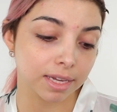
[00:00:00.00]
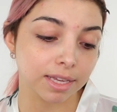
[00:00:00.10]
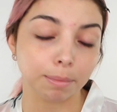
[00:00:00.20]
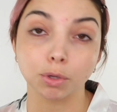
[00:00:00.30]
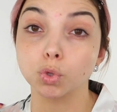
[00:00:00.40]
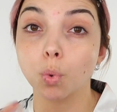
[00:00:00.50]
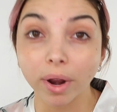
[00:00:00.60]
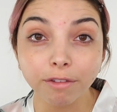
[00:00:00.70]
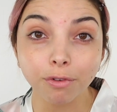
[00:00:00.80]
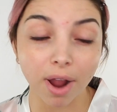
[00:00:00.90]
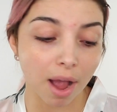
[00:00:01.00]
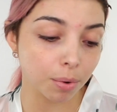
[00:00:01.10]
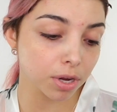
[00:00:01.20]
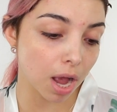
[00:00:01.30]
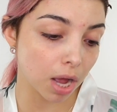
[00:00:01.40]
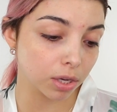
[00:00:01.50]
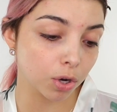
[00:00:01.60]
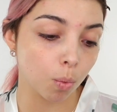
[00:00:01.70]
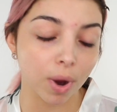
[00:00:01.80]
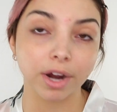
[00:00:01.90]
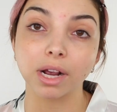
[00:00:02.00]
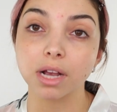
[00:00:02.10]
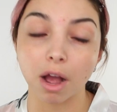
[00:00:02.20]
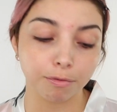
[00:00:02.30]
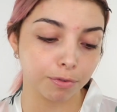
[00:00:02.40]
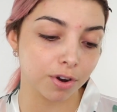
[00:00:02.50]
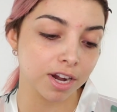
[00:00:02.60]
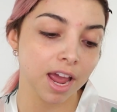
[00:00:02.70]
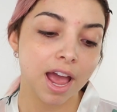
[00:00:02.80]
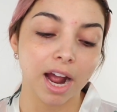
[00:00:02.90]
is up to 24-hour color, wear and comfort,